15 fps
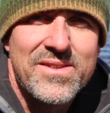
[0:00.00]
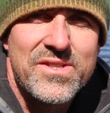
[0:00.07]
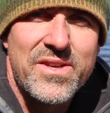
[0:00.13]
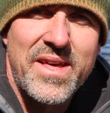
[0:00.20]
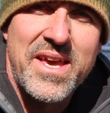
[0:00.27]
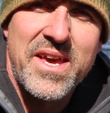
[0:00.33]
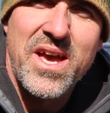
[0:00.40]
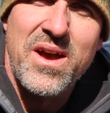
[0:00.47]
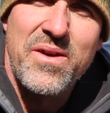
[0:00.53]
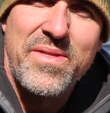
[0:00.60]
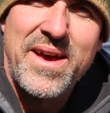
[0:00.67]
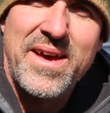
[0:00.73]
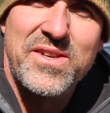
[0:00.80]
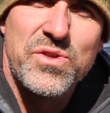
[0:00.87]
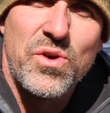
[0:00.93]
So there you go,
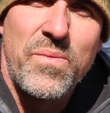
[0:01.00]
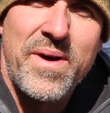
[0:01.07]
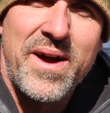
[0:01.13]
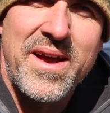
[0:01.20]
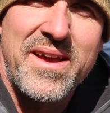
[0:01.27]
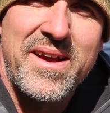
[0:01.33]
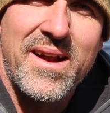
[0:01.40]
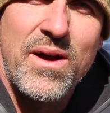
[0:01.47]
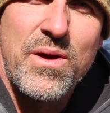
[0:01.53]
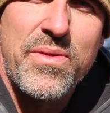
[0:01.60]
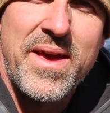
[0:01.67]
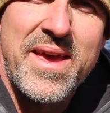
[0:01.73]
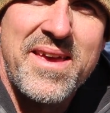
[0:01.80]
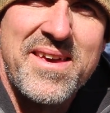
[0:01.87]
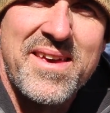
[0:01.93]
that is all my
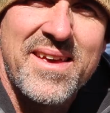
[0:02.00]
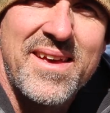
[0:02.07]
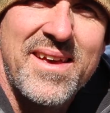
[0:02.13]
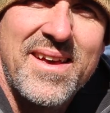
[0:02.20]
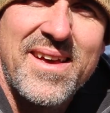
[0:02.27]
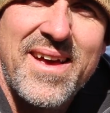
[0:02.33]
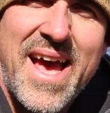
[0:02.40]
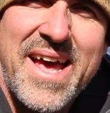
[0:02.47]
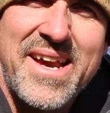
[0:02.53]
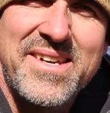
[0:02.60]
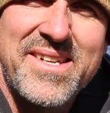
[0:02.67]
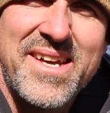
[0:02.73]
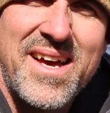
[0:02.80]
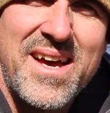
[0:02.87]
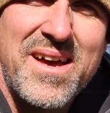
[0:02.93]
clothing
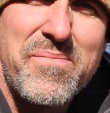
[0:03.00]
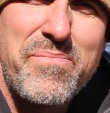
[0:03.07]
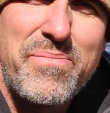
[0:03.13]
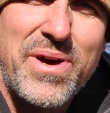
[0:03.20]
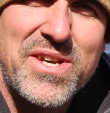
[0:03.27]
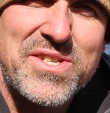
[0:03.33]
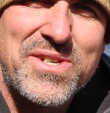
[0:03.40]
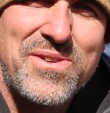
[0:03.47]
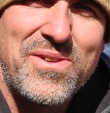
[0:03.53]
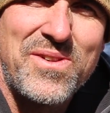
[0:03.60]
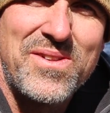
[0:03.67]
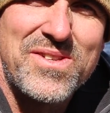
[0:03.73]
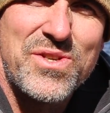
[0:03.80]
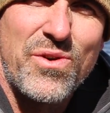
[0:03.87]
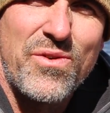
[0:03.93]
and uh,
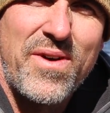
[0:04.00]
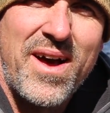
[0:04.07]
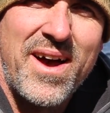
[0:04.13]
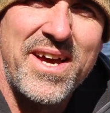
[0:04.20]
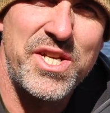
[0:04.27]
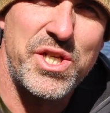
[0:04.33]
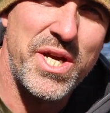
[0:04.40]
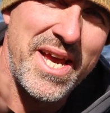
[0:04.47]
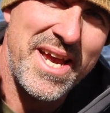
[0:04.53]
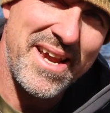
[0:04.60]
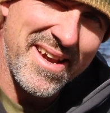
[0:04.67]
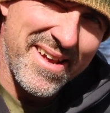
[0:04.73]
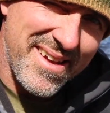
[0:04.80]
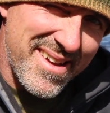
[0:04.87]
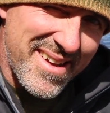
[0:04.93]
personal sort of
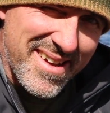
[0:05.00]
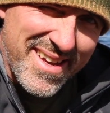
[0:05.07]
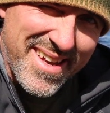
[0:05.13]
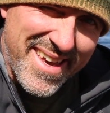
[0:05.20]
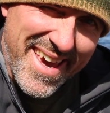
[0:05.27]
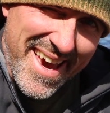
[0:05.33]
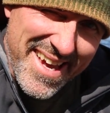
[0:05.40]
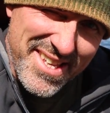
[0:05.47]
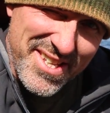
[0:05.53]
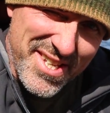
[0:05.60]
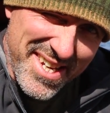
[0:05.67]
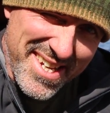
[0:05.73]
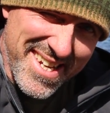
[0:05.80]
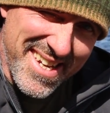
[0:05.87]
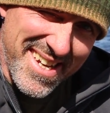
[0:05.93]
hygiene kit.